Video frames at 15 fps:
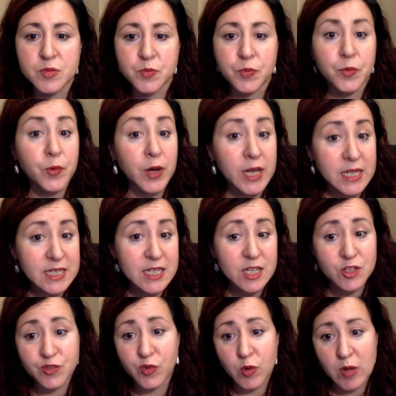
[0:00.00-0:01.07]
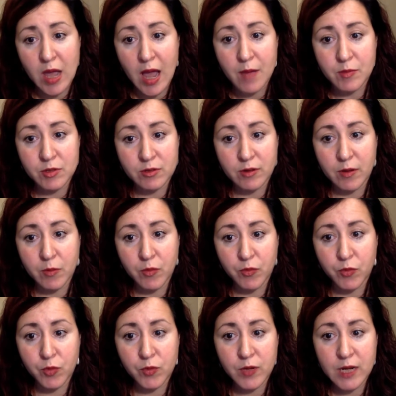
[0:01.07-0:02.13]
pre-teach vocabulary
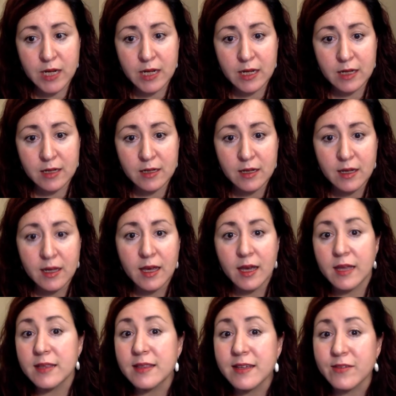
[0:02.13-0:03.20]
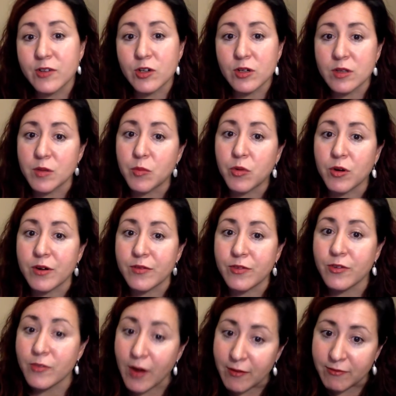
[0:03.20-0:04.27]
before reading and leave it on the board
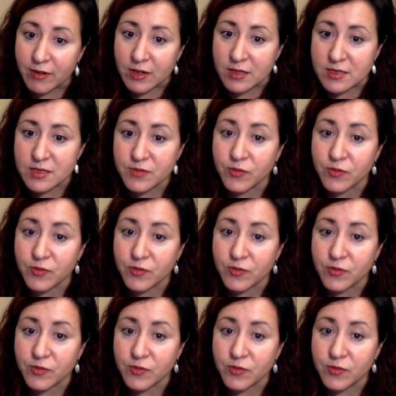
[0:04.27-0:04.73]
for reference.